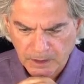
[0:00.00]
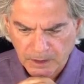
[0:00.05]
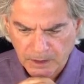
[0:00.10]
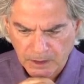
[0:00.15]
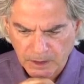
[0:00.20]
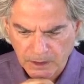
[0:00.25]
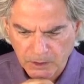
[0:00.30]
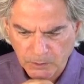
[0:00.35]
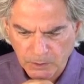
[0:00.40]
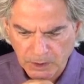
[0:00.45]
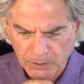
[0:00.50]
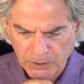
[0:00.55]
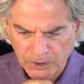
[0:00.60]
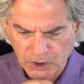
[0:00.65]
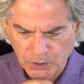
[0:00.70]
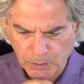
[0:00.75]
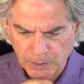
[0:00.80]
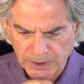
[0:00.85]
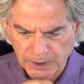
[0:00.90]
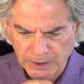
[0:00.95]
And the way we
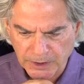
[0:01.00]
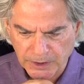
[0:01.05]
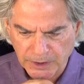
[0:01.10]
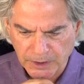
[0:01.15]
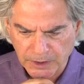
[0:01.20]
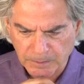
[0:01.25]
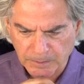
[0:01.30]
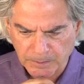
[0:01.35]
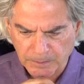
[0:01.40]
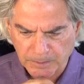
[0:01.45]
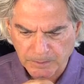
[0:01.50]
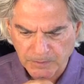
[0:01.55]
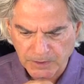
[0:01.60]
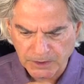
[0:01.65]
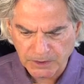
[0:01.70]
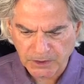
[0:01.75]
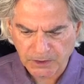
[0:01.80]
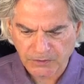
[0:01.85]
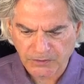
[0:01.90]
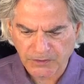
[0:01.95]
speed it up,
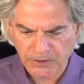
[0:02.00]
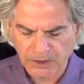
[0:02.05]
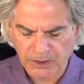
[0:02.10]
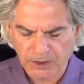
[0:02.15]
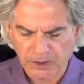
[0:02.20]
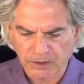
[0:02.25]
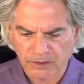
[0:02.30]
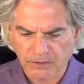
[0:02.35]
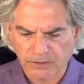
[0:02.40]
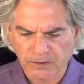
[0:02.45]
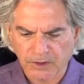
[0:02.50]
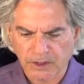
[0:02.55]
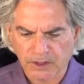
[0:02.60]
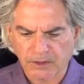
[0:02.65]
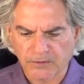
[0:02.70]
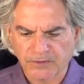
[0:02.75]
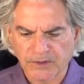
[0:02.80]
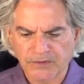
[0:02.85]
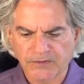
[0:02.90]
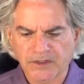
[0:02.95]
this is
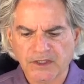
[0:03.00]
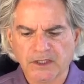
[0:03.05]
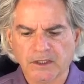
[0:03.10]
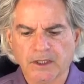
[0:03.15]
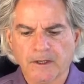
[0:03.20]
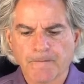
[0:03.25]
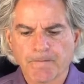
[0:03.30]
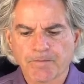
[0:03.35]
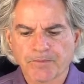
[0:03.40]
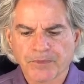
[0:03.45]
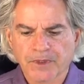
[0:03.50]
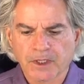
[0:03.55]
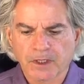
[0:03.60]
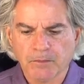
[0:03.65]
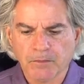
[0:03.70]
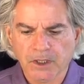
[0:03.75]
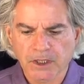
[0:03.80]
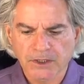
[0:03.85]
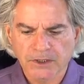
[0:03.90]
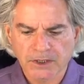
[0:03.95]
50
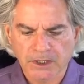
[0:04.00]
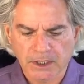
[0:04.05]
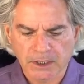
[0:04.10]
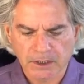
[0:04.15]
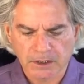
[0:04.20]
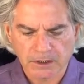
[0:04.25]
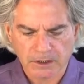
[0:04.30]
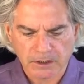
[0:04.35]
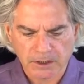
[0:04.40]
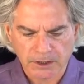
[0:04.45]
milliseconds.